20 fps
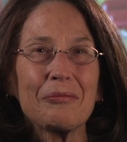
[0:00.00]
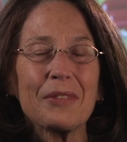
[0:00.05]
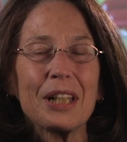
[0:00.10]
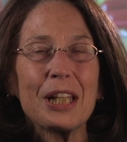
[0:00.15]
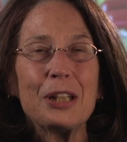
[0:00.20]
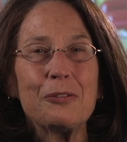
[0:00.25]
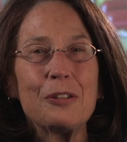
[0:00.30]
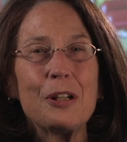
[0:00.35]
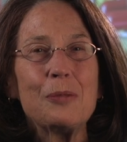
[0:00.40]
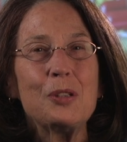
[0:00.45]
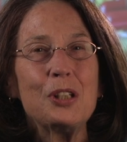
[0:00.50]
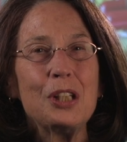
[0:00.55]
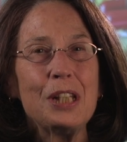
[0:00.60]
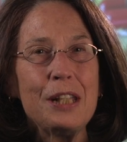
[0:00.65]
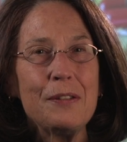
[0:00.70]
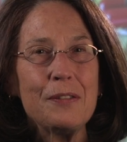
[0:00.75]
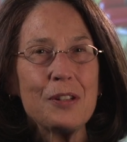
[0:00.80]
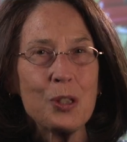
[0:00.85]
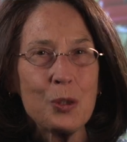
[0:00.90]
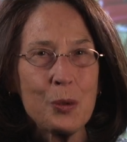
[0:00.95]
And from
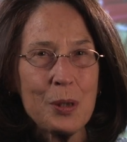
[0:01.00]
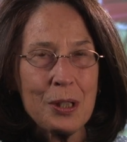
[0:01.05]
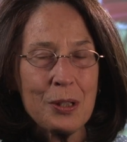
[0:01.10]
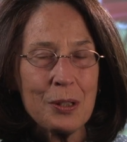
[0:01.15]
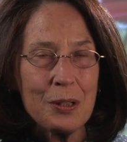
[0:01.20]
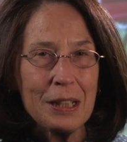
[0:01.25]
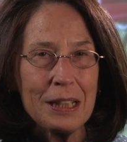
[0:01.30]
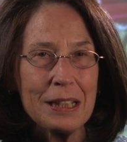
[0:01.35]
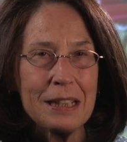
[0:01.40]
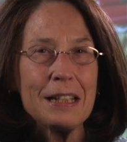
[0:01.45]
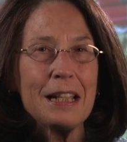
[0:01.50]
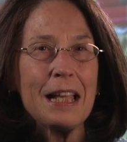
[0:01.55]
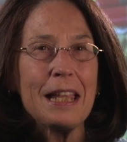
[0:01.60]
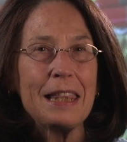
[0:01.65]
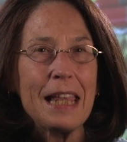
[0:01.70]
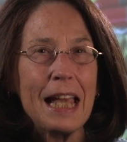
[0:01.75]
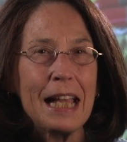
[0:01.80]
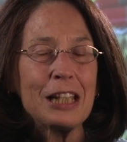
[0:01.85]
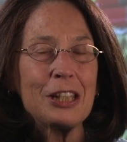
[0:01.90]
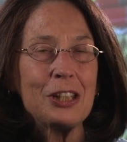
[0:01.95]
Geneva, Switzerland,
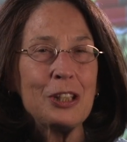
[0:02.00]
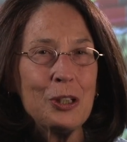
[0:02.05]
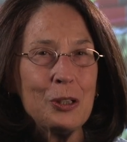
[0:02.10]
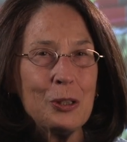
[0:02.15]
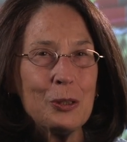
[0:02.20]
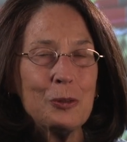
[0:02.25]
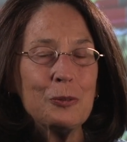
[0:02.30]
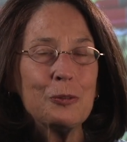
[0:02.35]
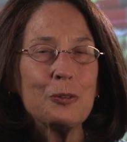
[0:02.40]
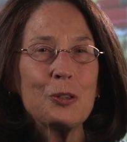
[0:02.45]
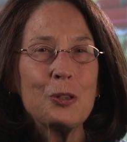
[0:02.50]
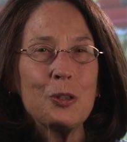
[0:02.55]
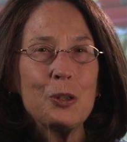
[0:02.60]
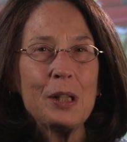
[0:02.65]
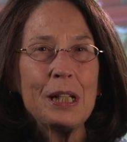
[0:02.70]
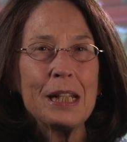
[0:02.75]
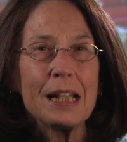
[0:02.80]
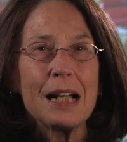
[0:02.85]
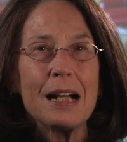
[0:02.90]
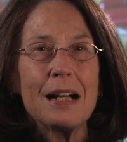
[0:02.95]
thank you for
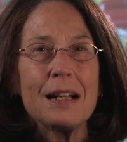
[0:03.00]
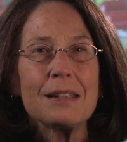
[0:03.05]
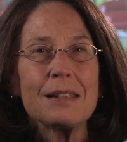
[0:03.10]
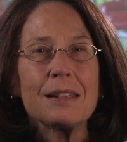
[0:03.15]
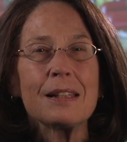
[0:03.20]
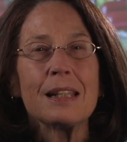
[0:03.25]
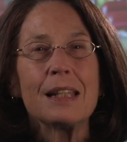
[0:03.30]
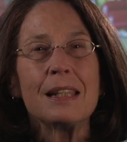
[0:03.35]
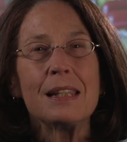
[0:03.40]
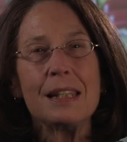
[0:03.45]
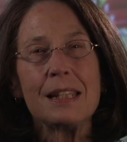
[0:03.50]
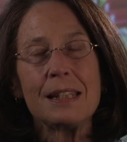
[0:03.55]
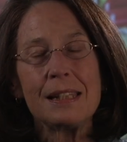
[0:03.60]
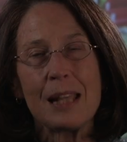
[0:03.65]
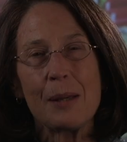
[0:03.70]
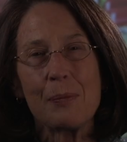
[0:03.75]
joining us in this